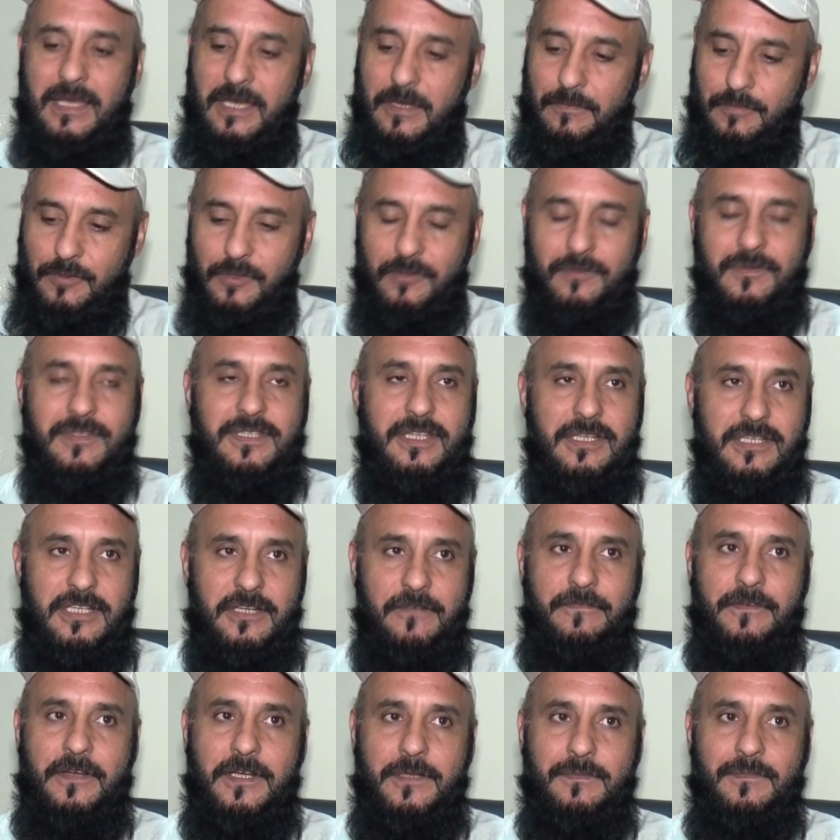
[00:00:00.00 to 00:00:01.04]
And if you visit
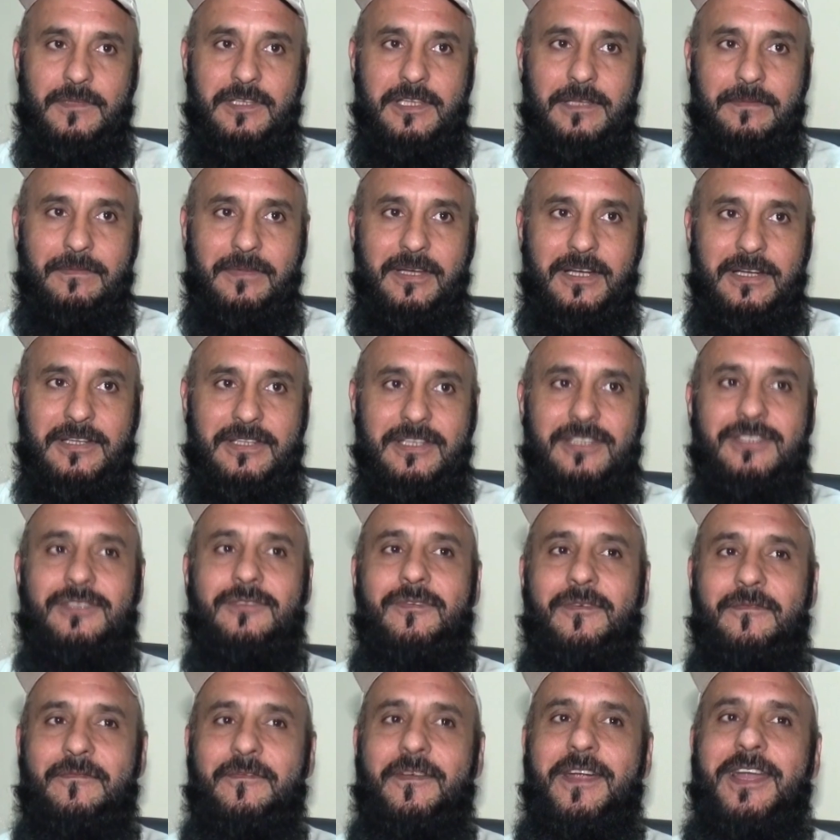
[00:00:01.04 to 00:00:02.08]
different Muslim countries, you
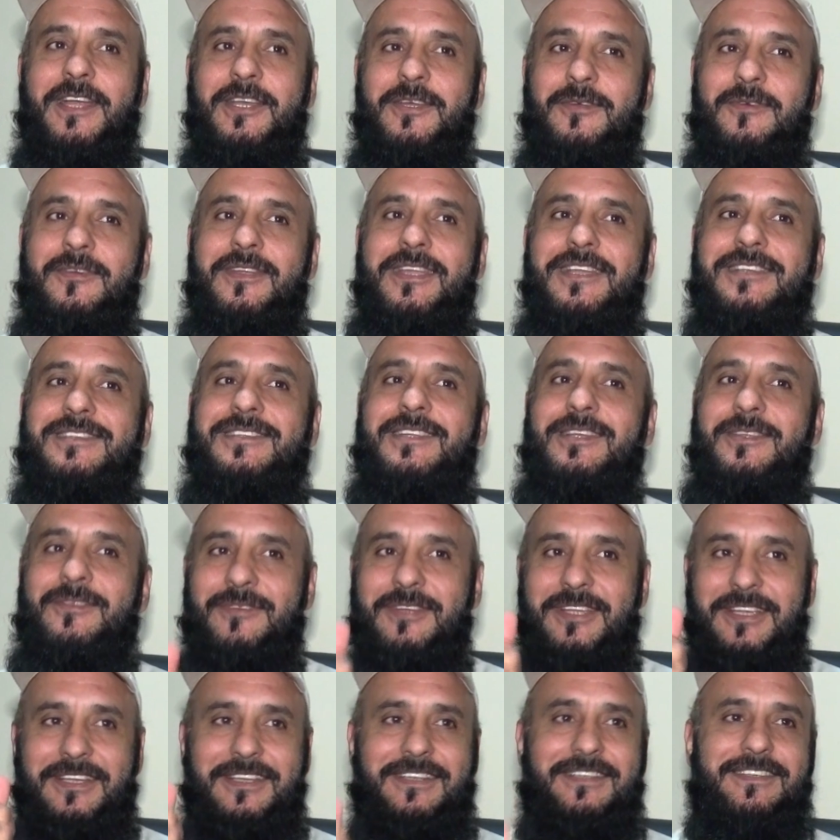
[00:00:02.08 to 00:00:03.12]
will find UAE is the
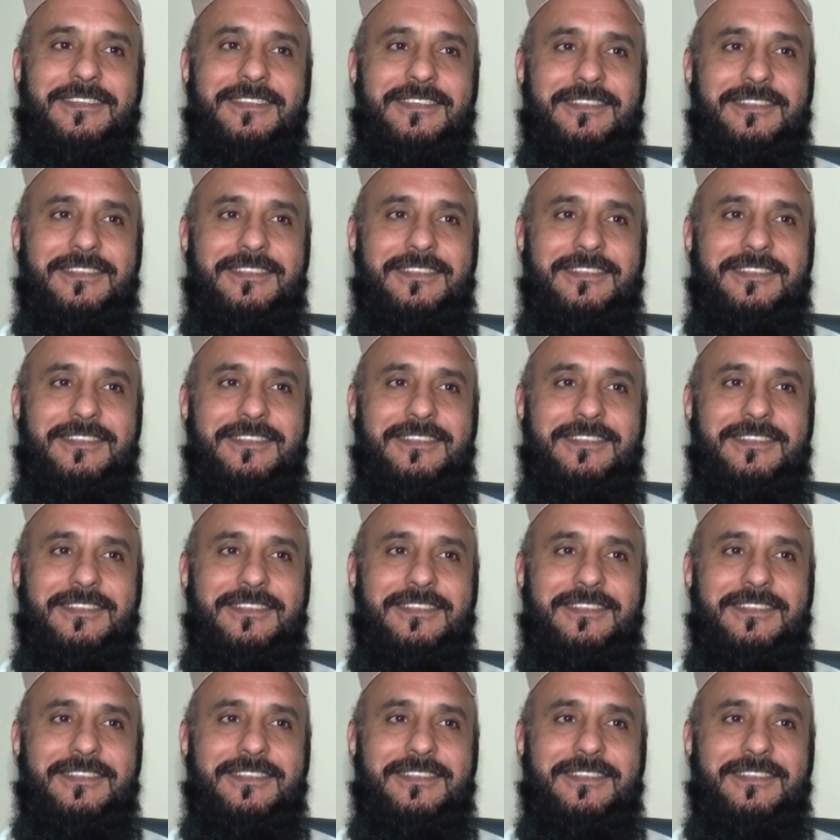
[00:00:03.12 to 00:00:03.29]
unique.